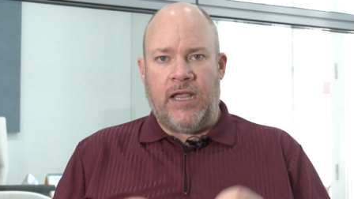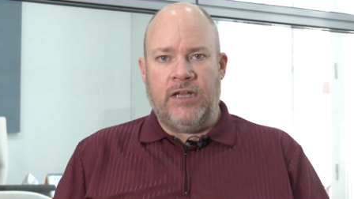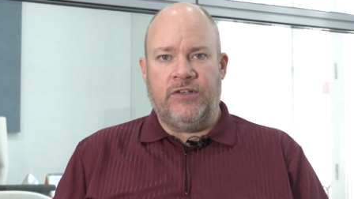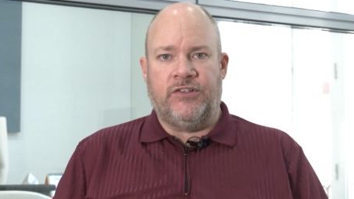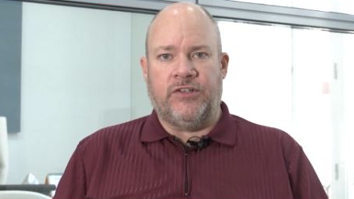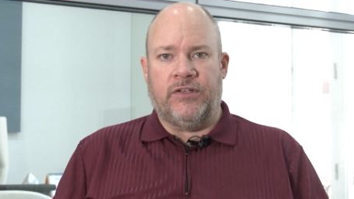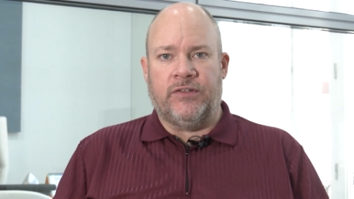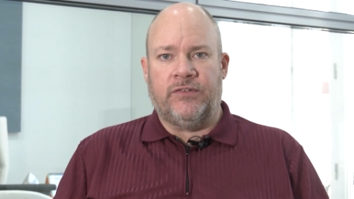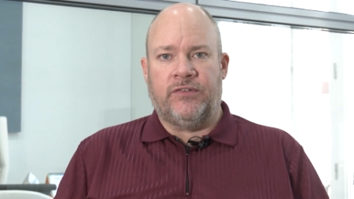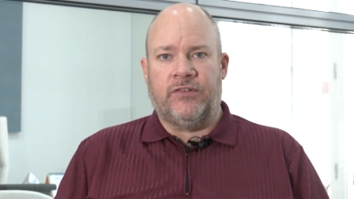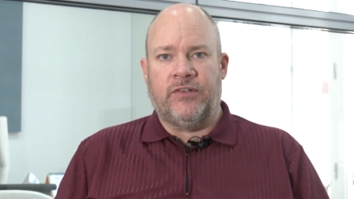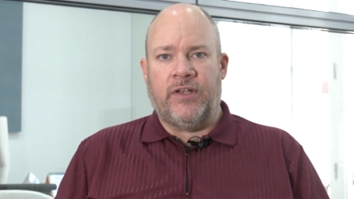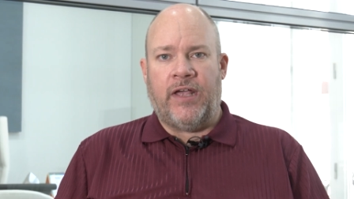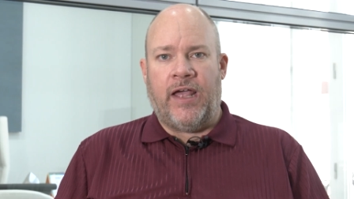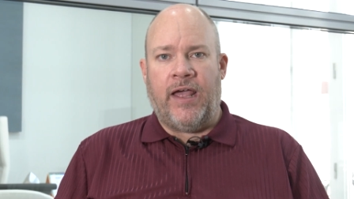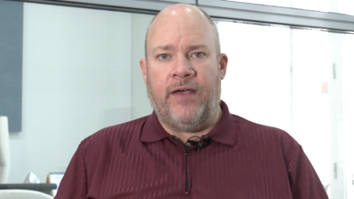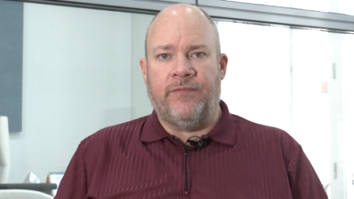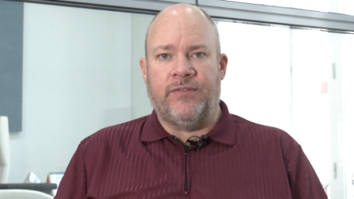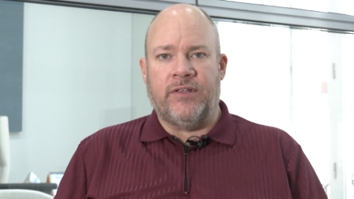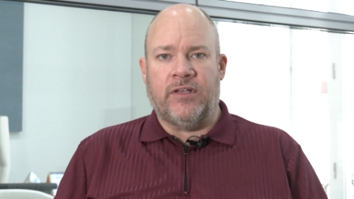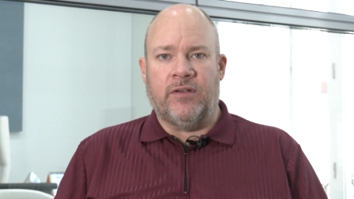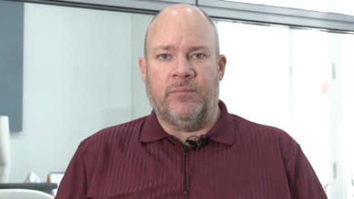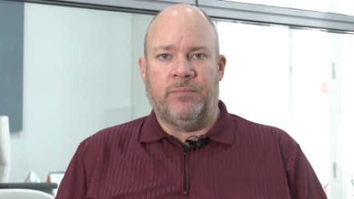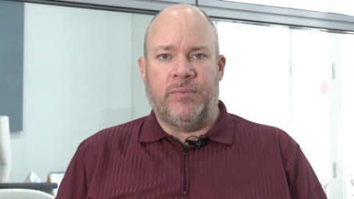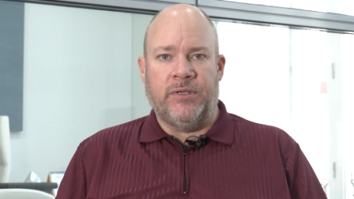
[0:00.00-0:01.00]
Agents
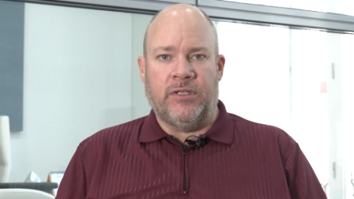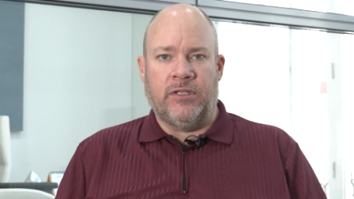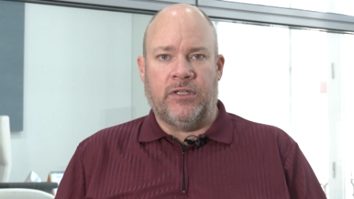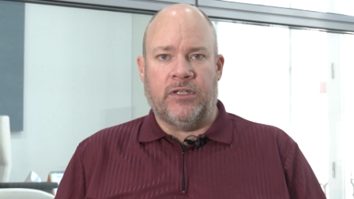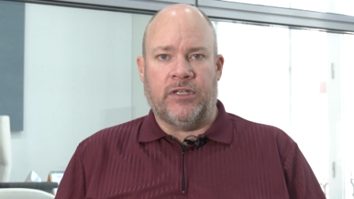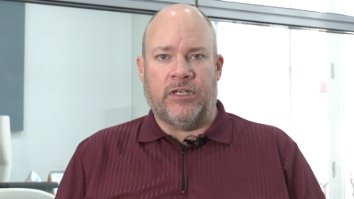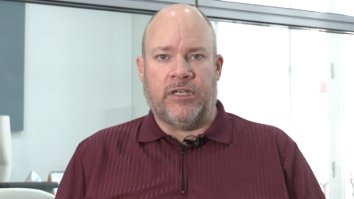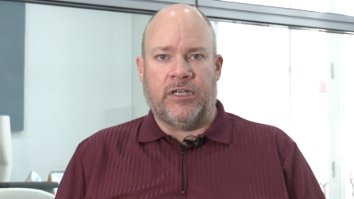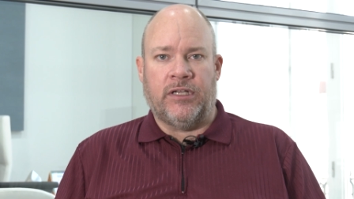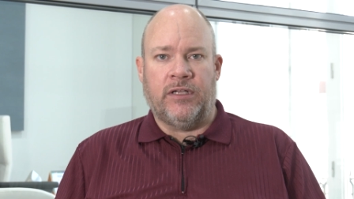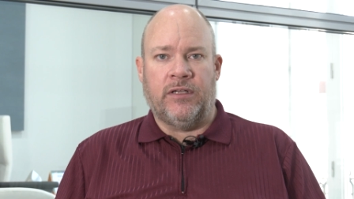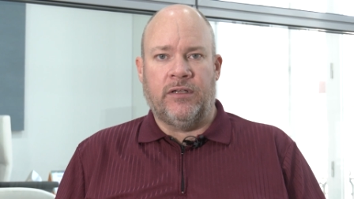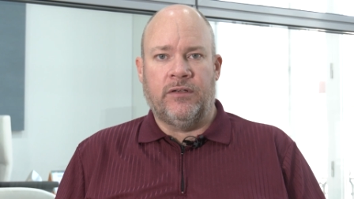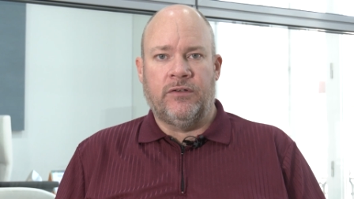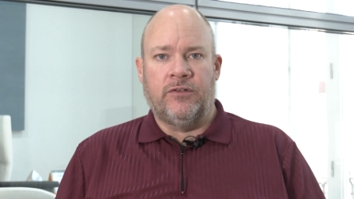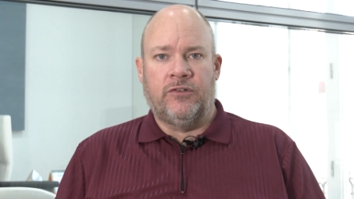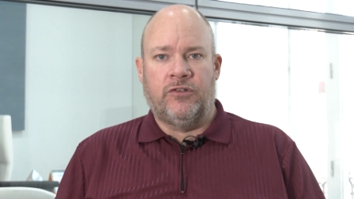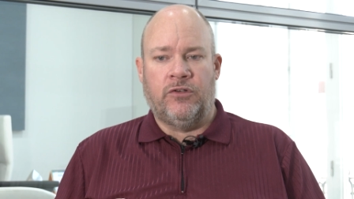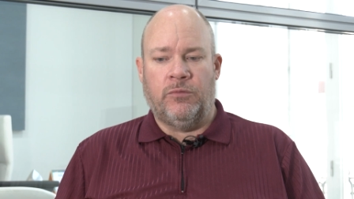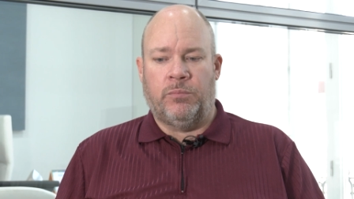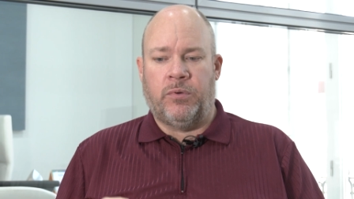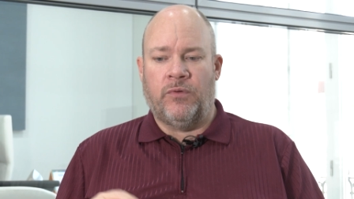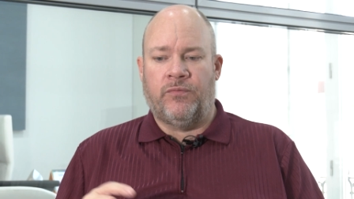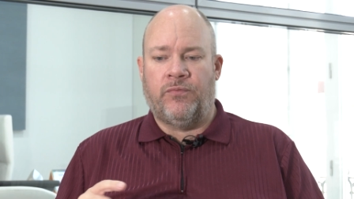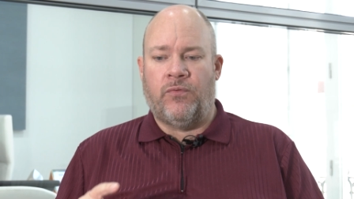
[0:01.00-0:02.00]
have the ability
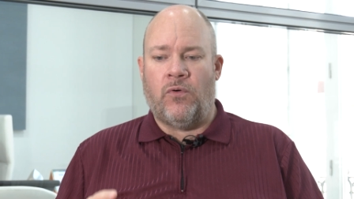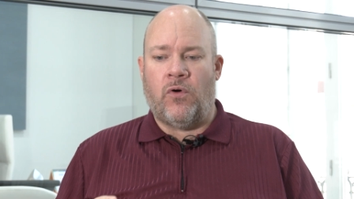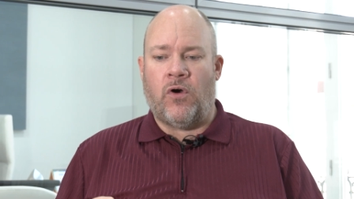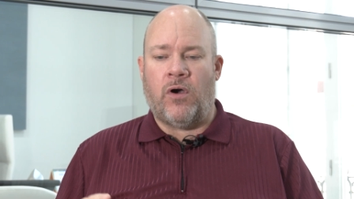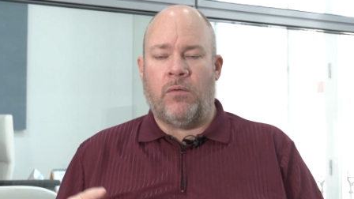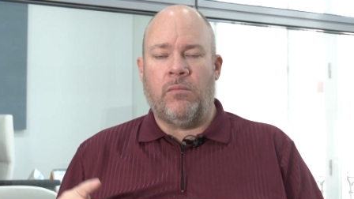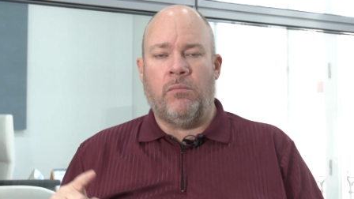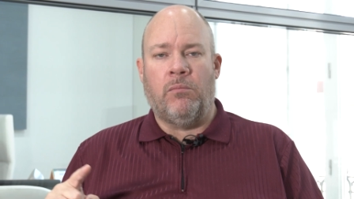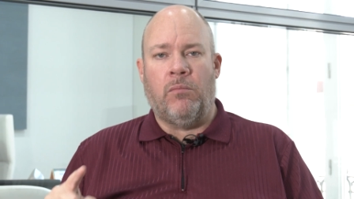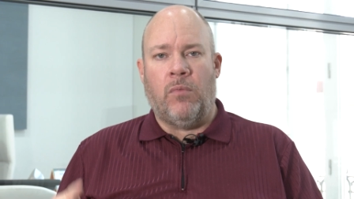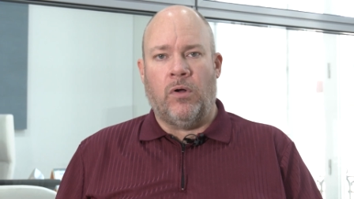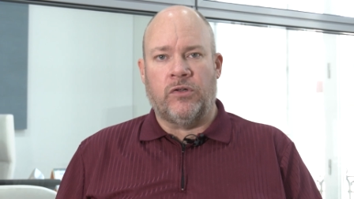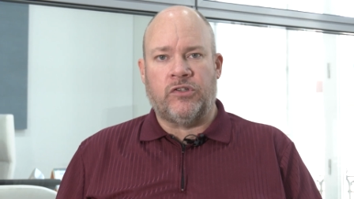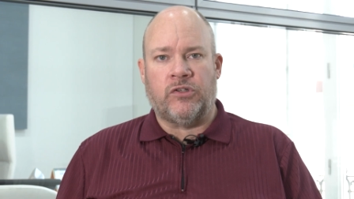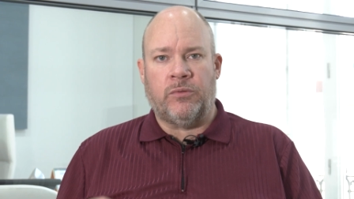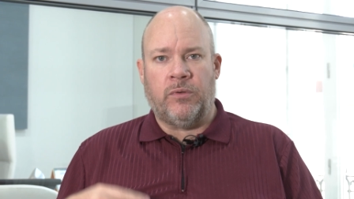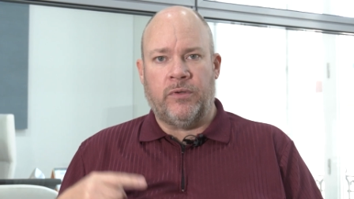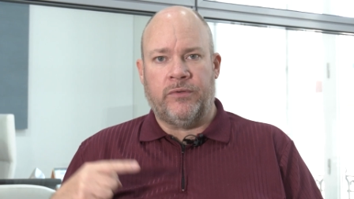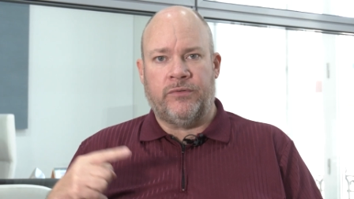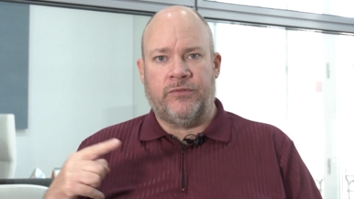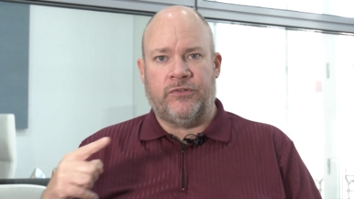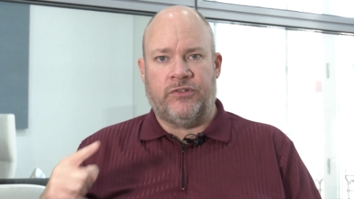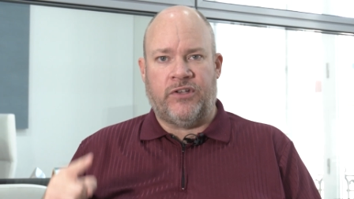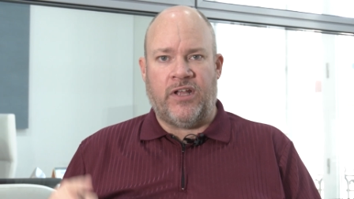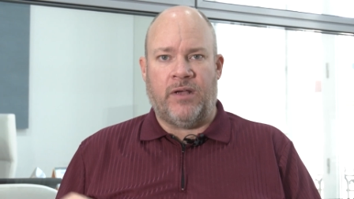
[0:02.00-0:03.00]
to perform
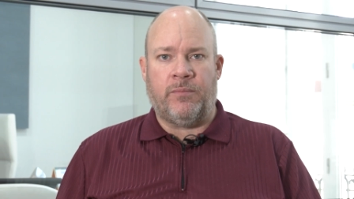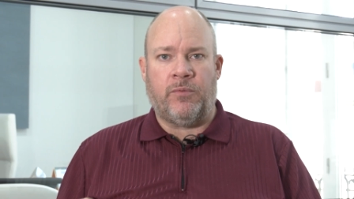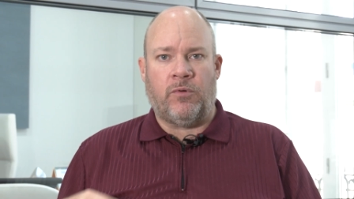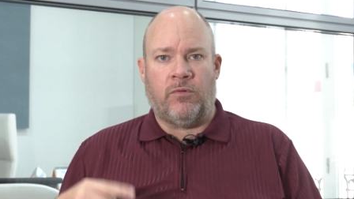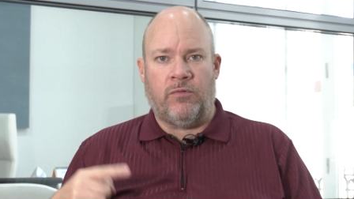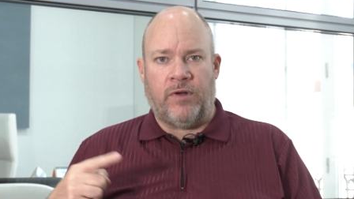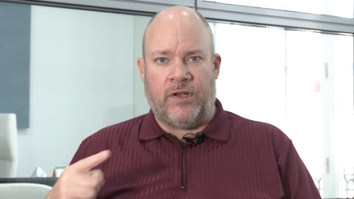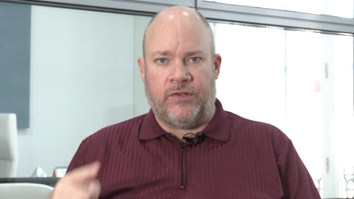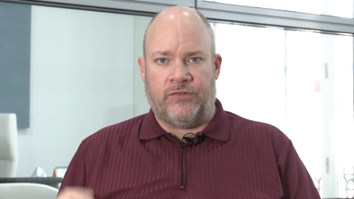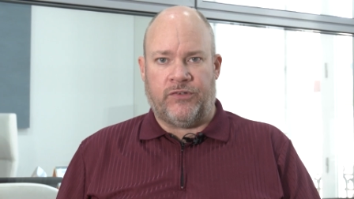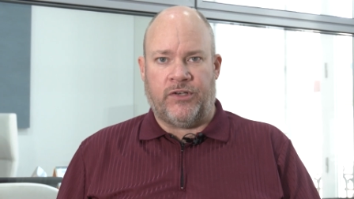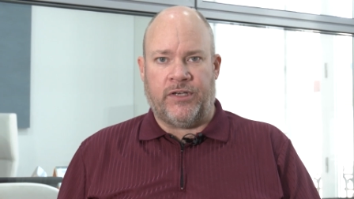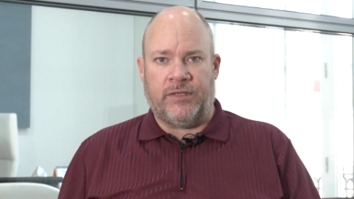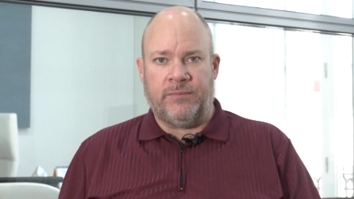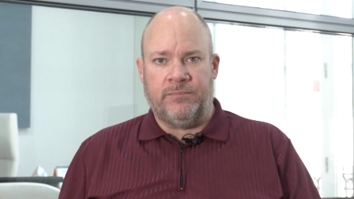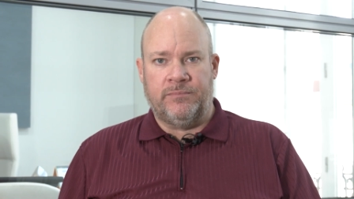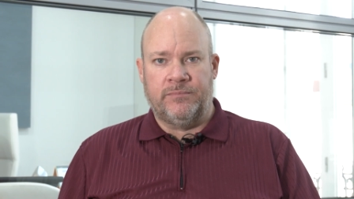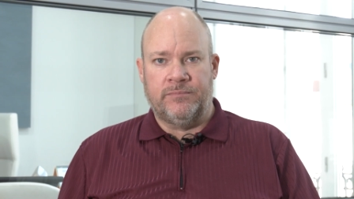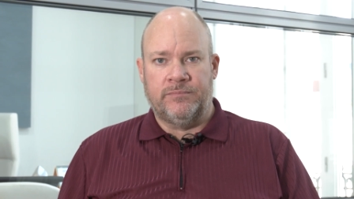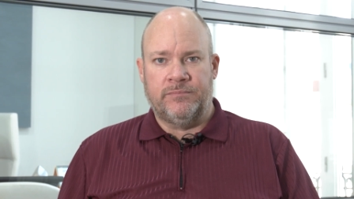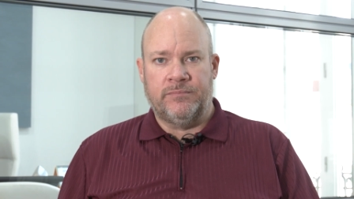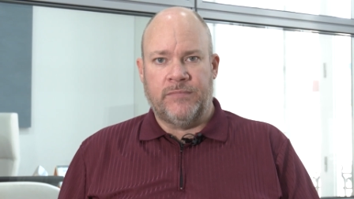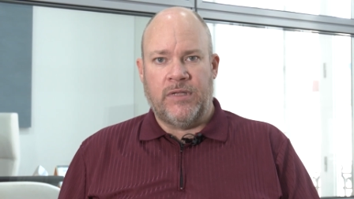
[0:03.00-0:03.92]
multi-step reasoning,